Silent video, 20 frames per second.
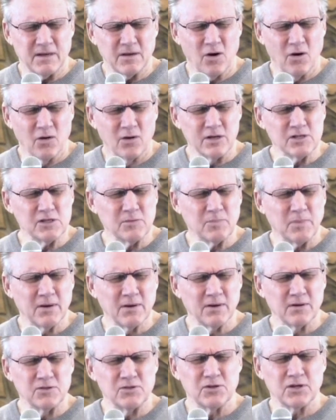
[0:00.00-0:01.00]
And Holy
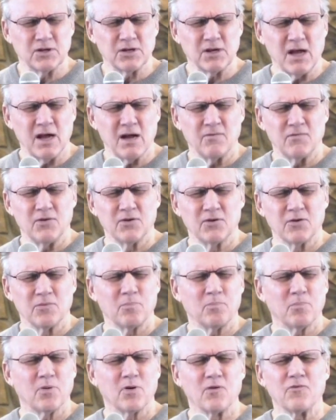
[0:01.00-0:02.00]
Spirit, you can have your
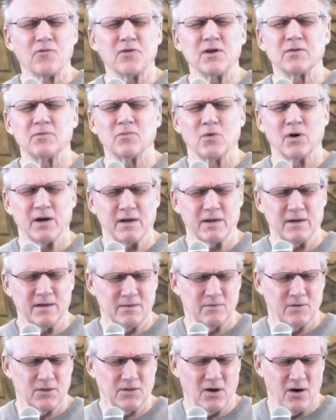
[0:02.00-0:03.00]
perfect
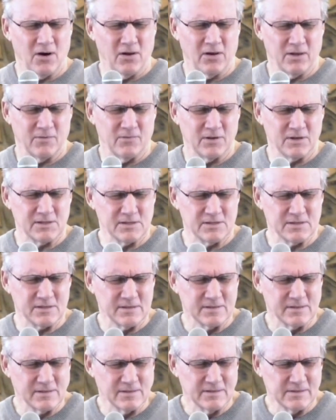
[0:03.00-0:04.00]
way with all of
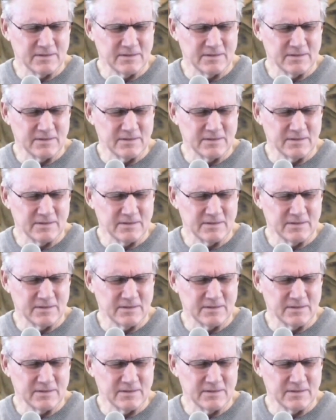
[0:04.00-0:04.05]
us.